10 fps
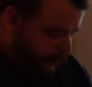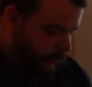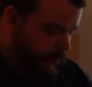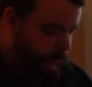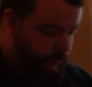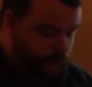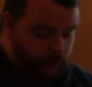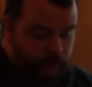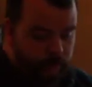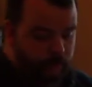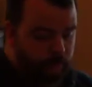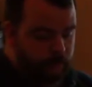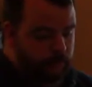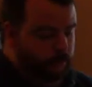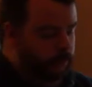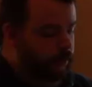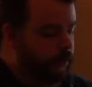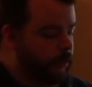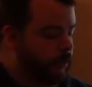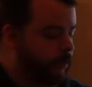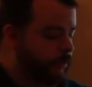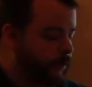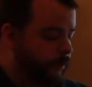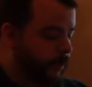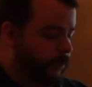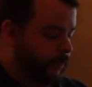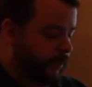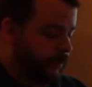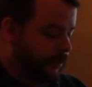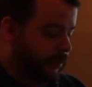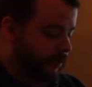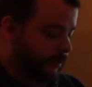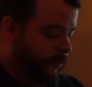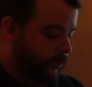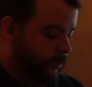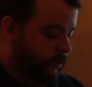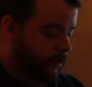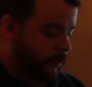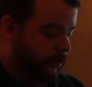Just use a washer. So we're going to measure this to make sure